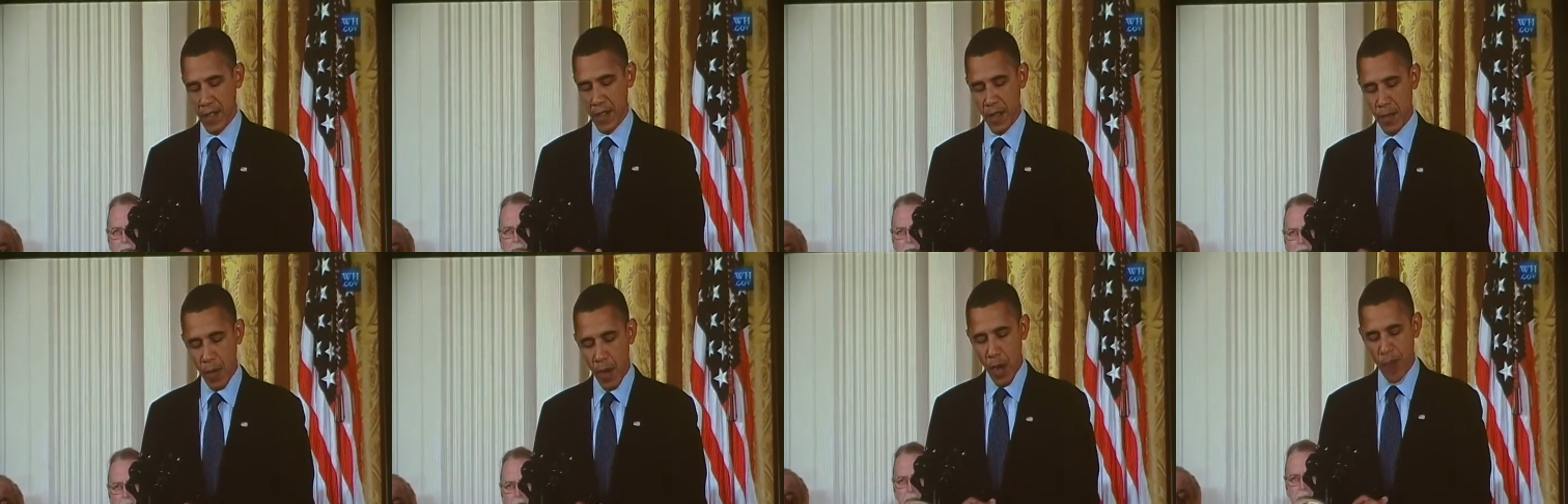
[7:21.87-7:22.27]

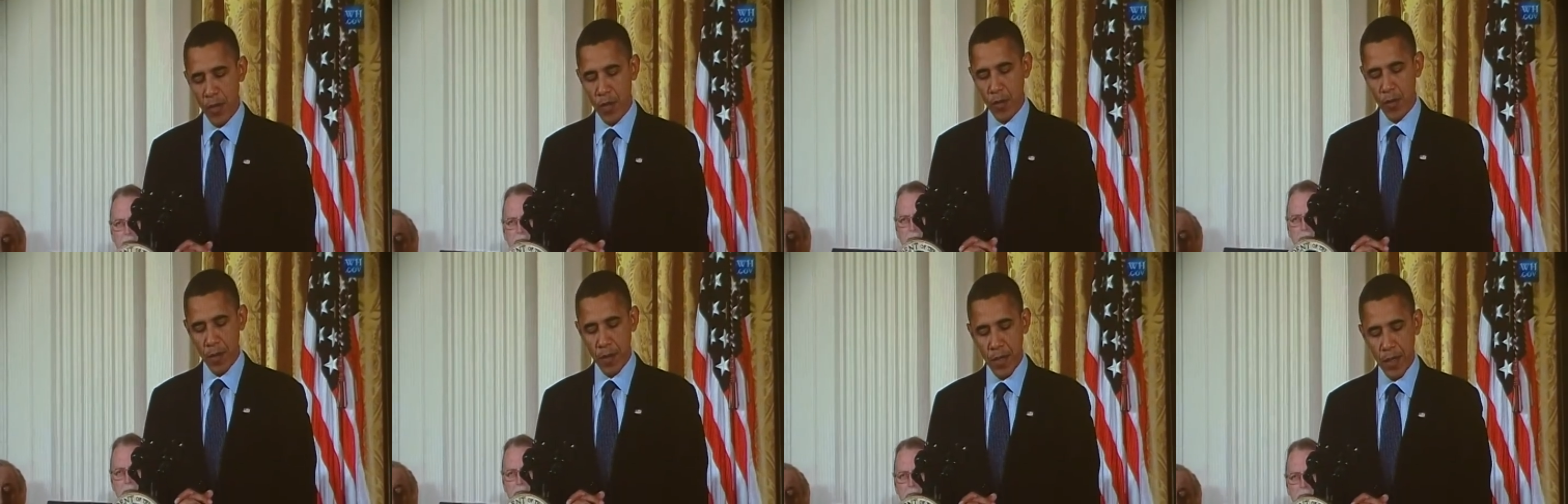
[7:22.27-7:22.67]
at a
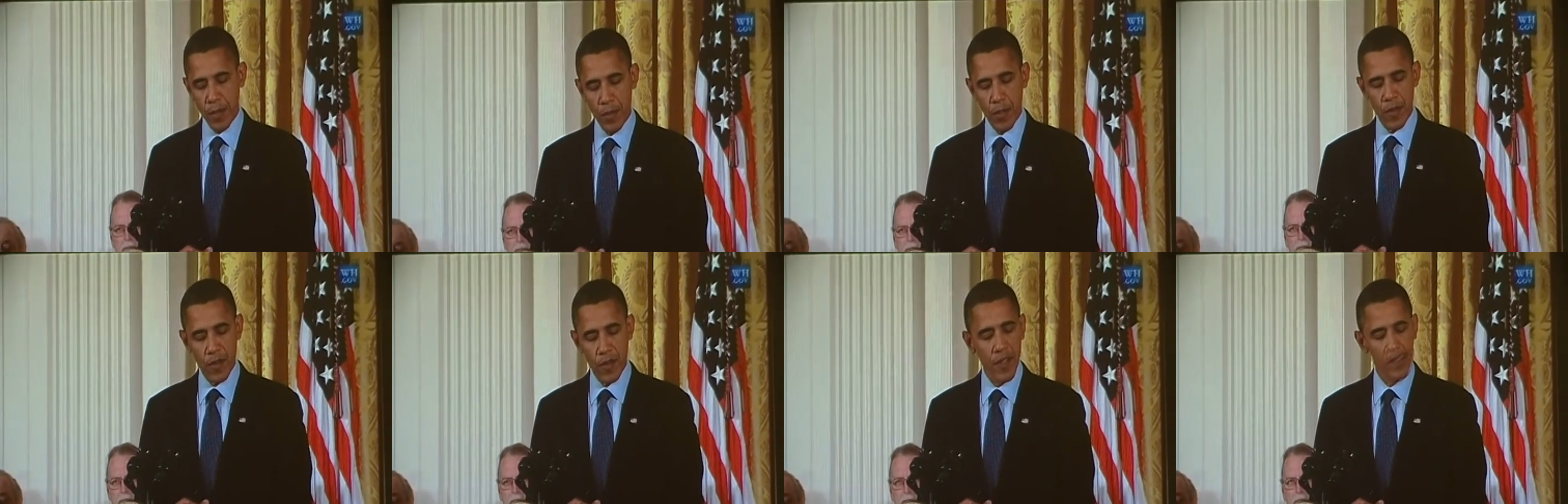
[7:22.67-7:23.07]
moment when
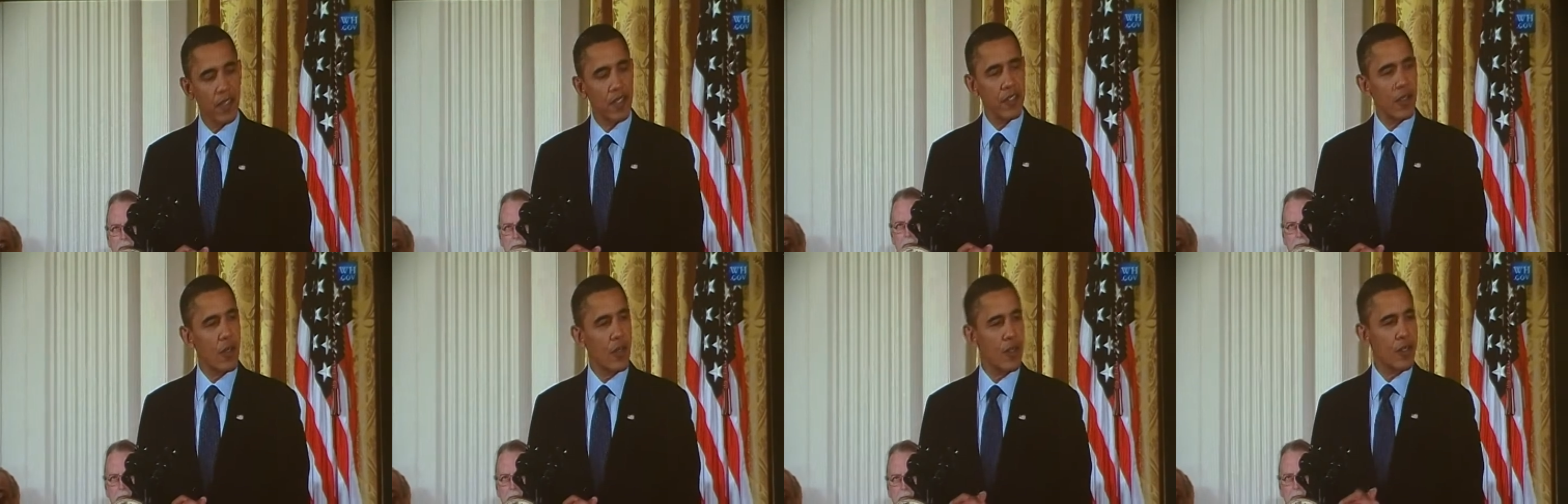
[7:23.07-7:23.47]
people are
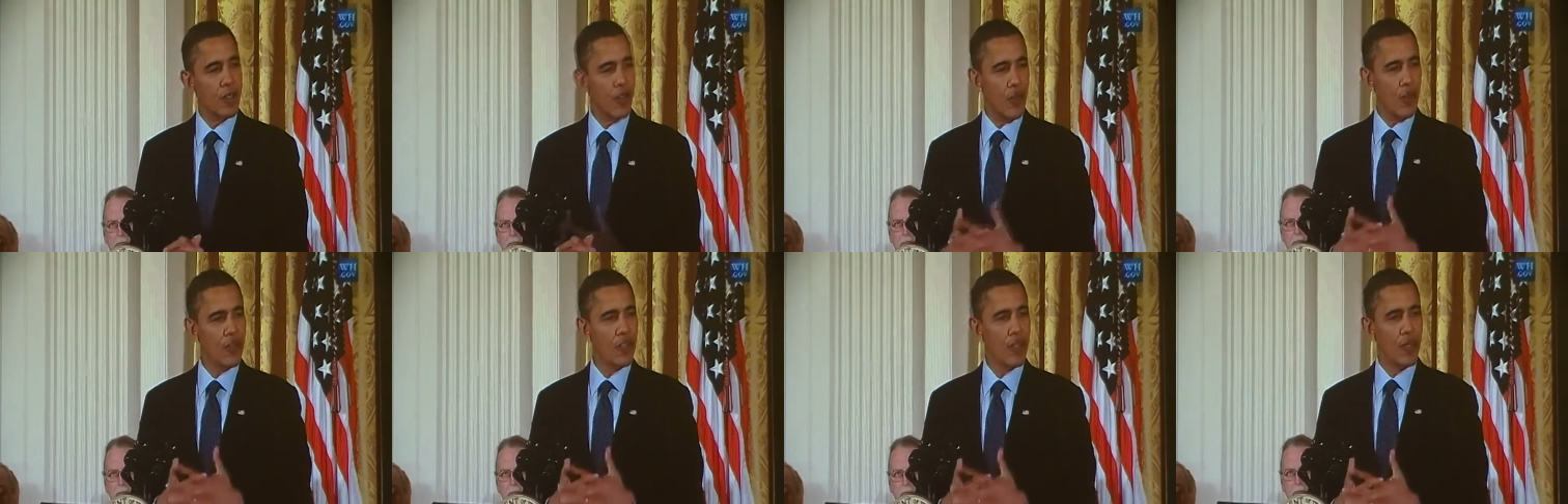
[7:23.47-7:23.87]
feeling so much
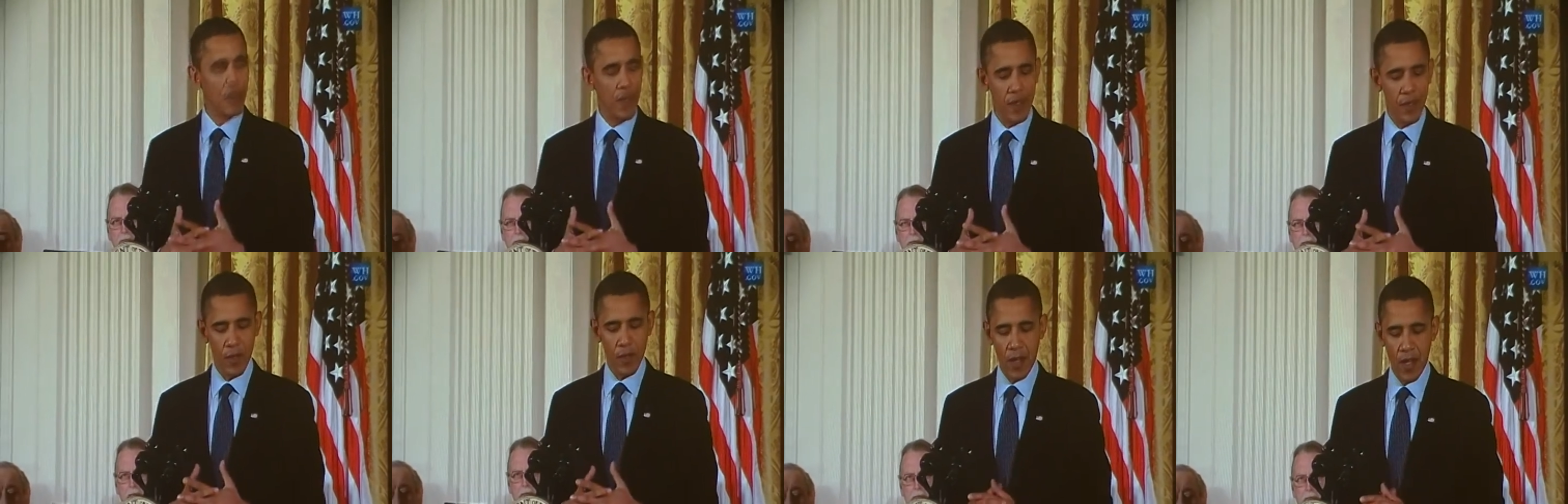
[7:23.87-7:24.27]

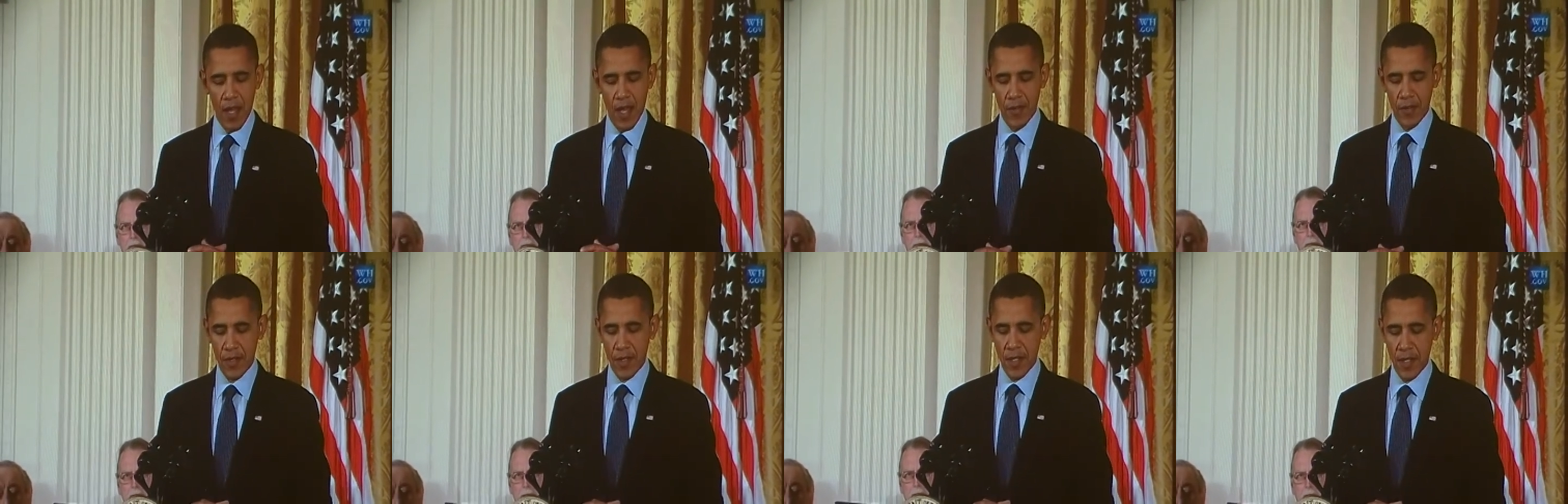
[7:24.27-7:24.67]
hardship in their
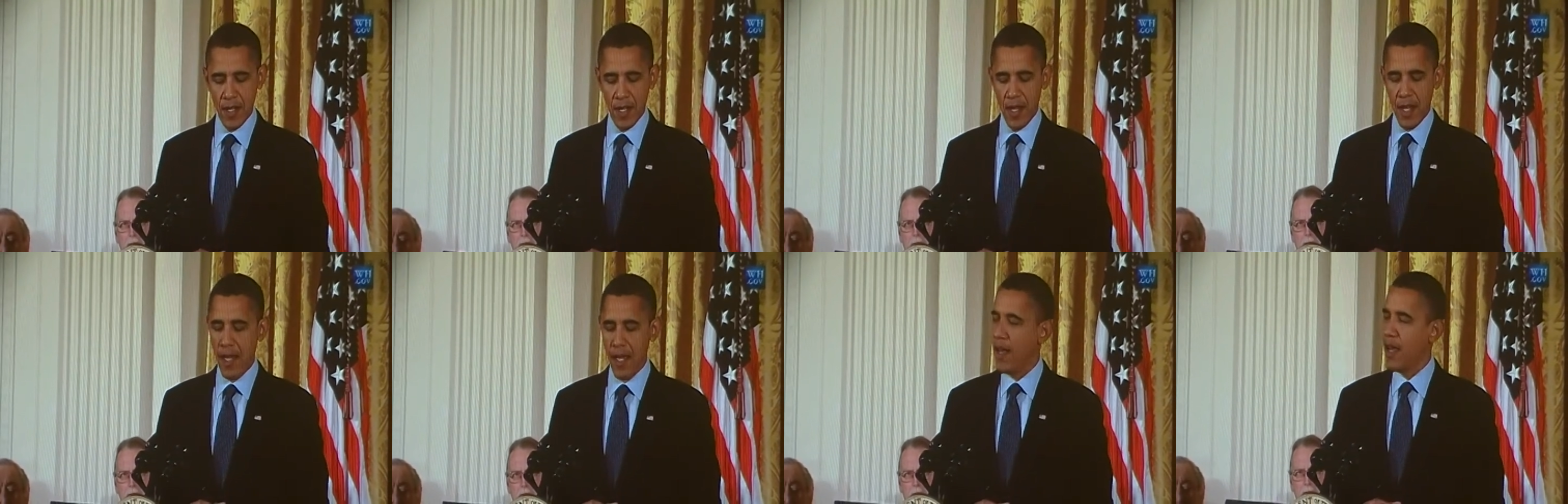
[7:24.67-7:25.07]
lives,
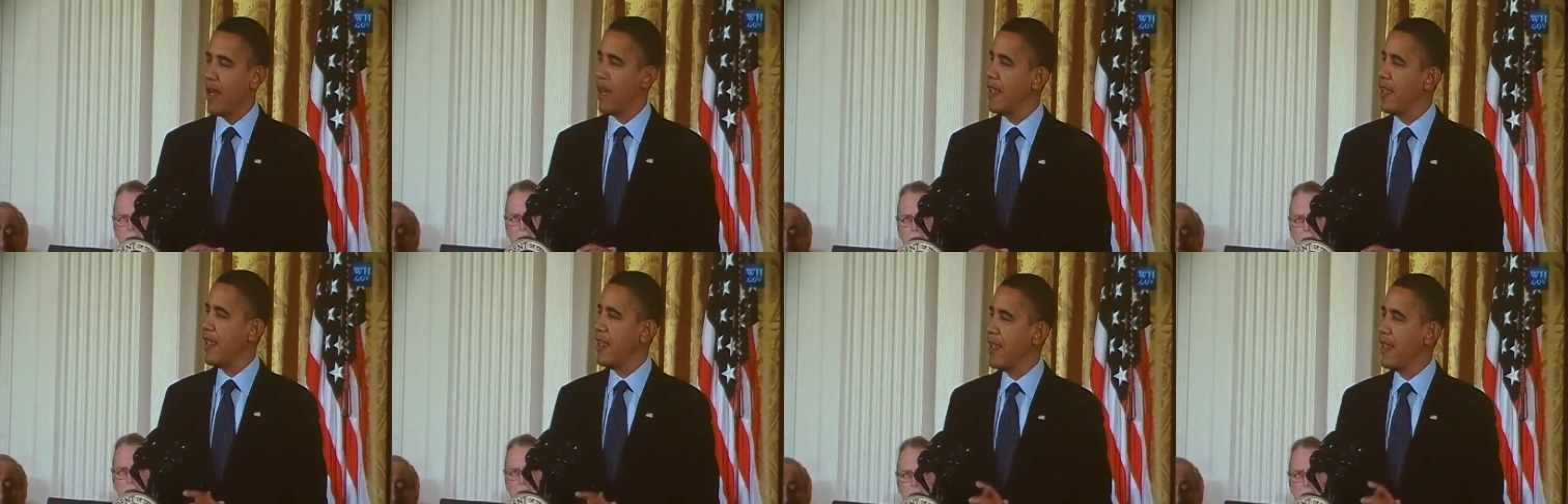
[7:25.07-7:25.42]
uh,